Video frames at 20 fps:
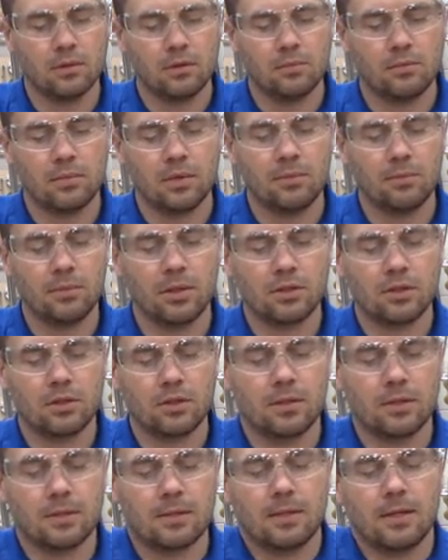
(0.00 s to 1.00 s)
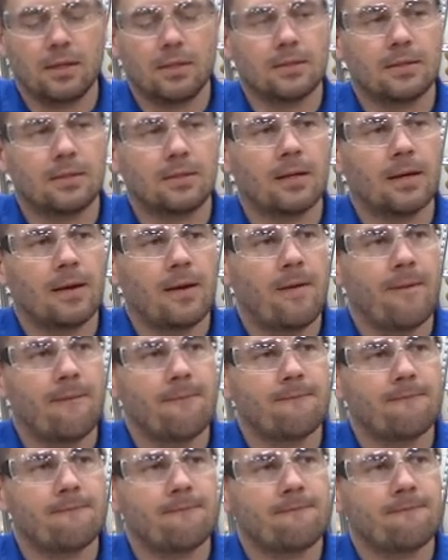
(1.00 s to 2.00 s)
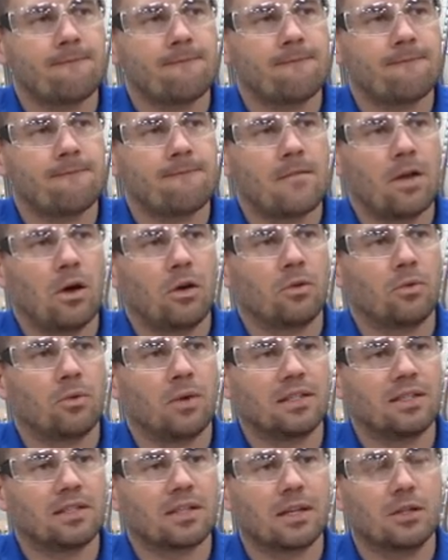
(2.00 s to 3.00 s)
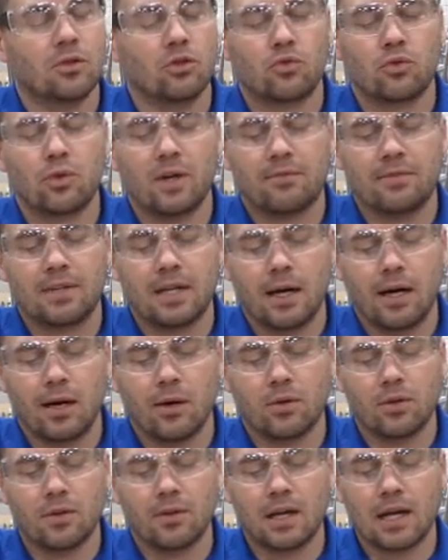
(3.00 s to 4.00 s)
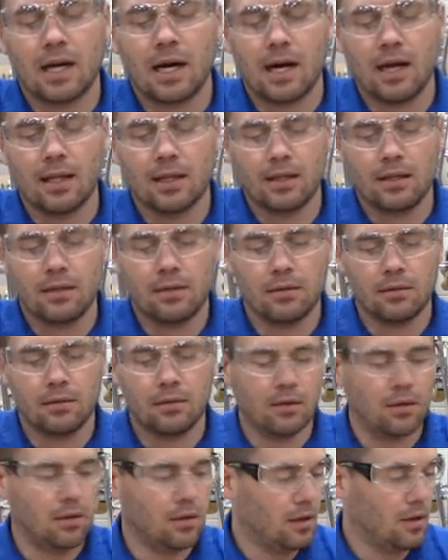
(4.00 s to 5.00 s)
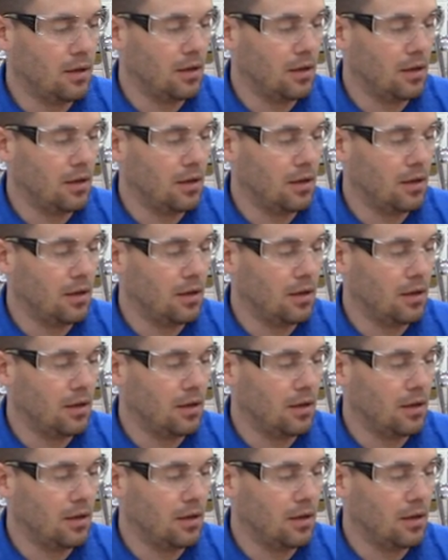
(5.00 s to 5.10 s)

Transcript: Gotta make sure this is nice and tight. Otherwise it can drift out of the collet